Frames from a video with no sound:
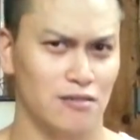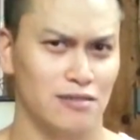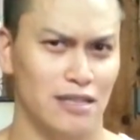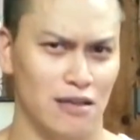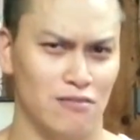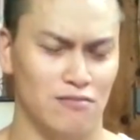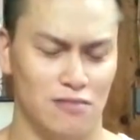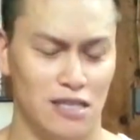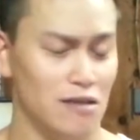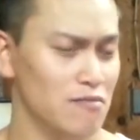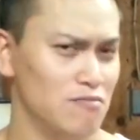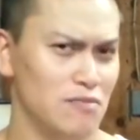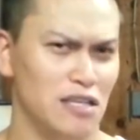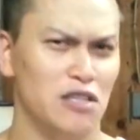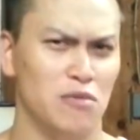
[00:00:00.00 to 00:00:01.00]
down, yeah,
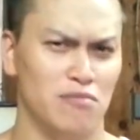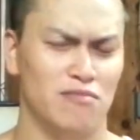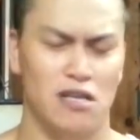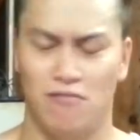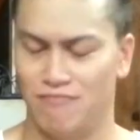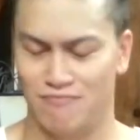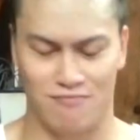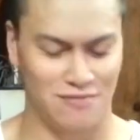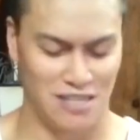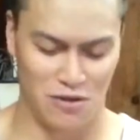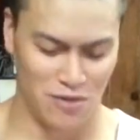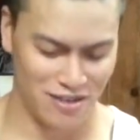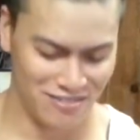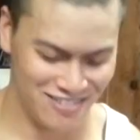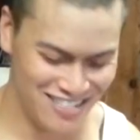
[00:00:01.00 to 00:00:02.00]
in the, yep,
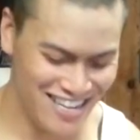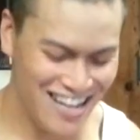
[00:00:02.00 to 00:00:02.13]
never mind.